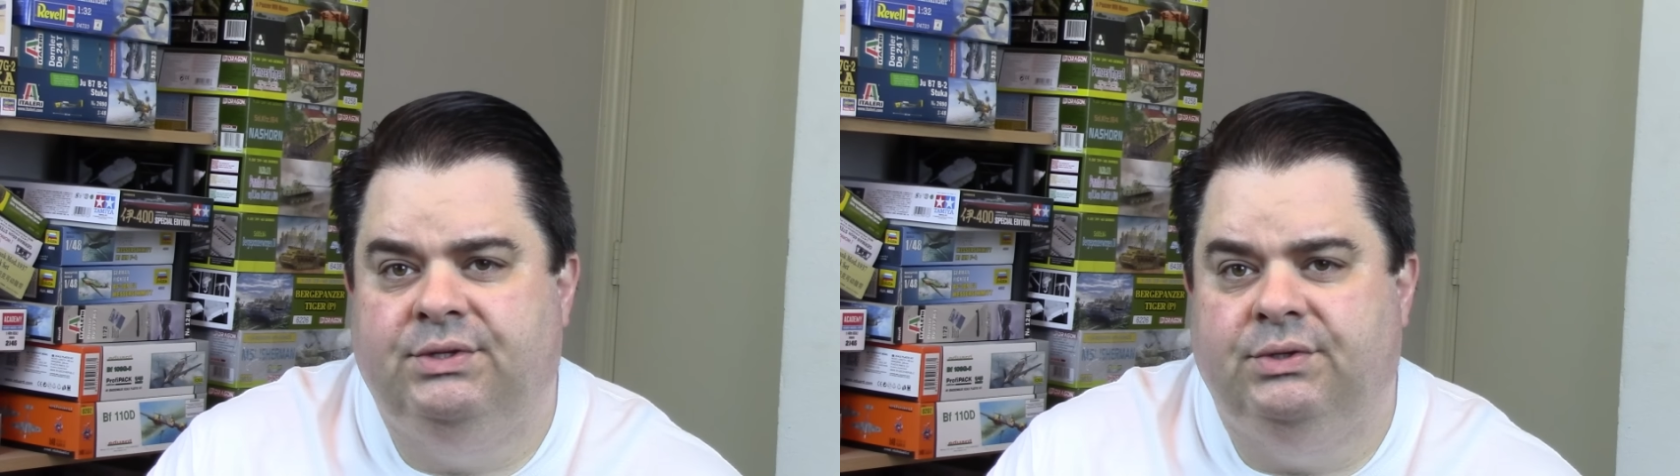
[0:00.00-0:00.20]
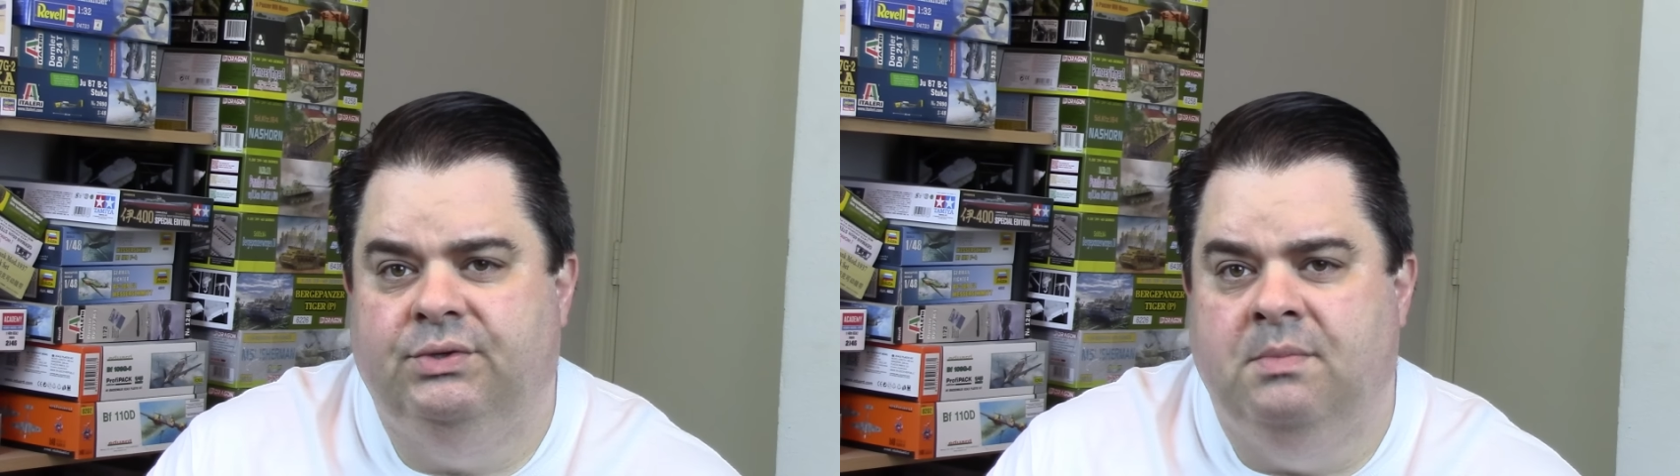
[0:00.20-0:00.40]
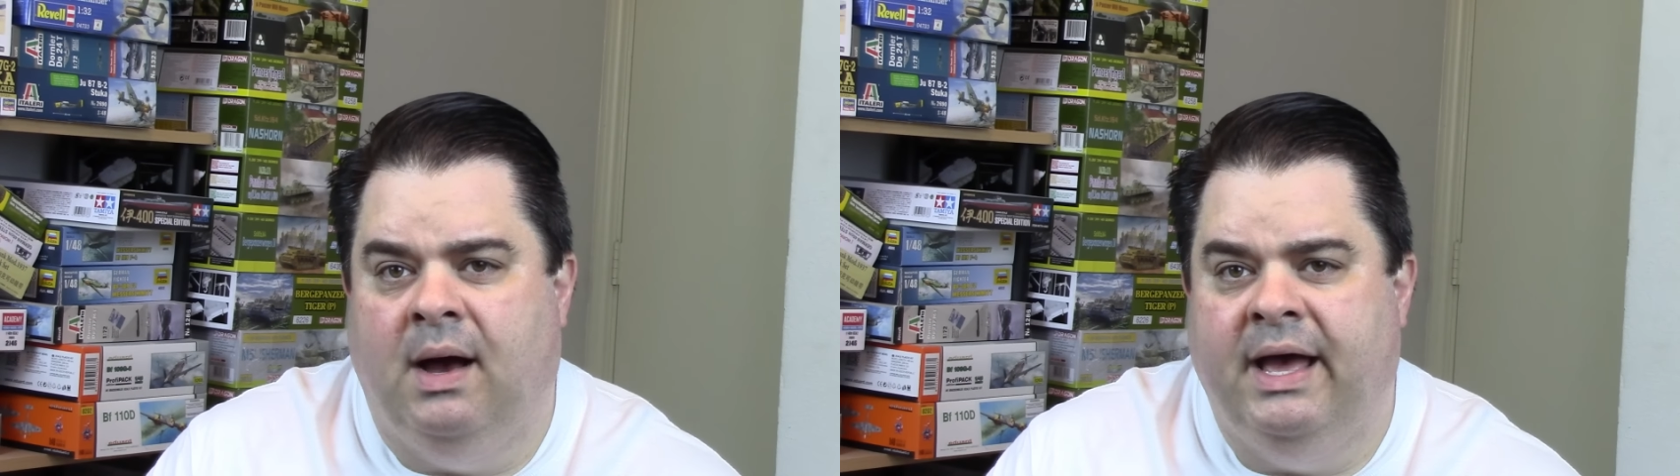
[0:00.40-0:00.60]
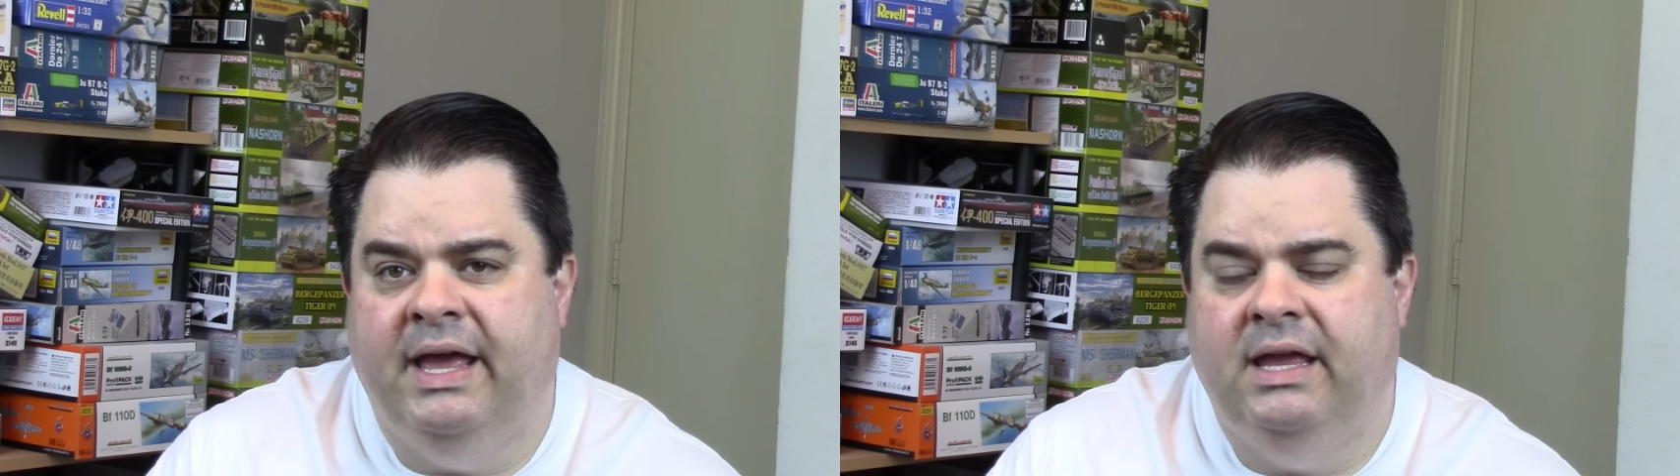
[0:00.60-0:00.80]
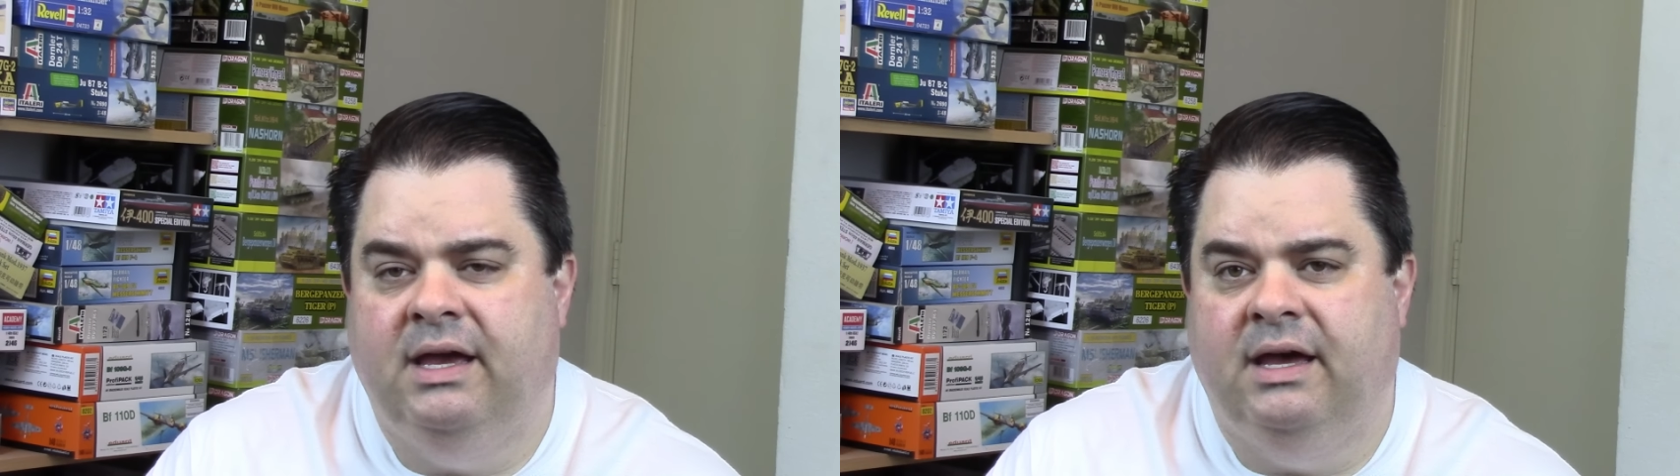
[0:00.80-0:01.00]
to
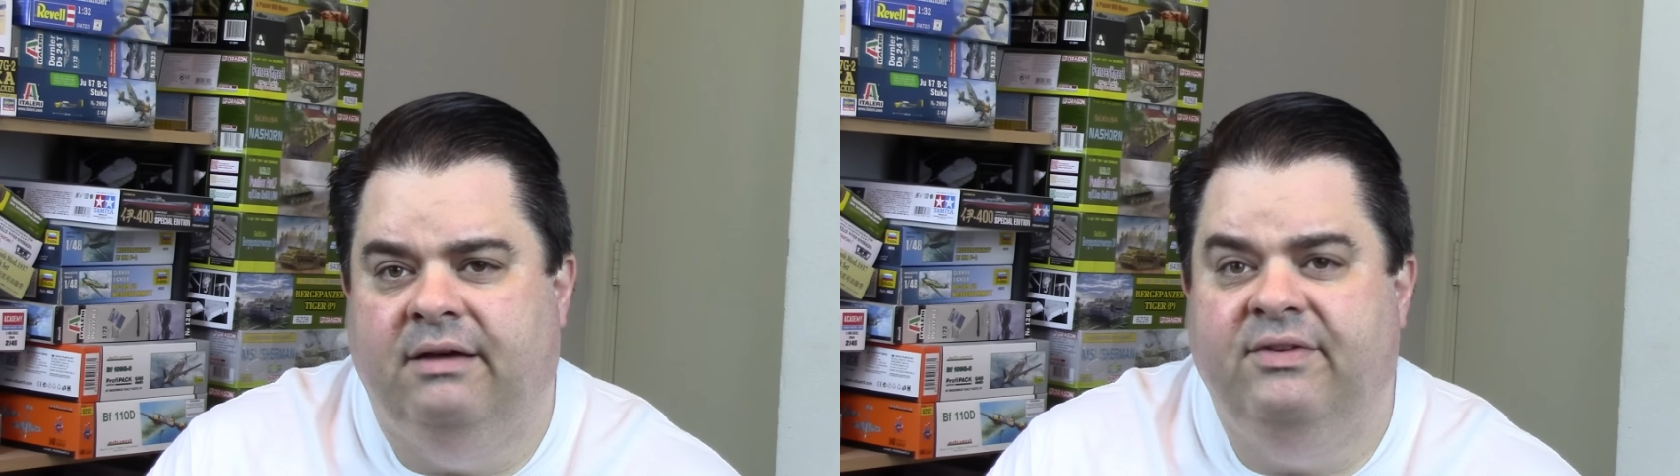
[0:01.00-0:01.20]
my uh,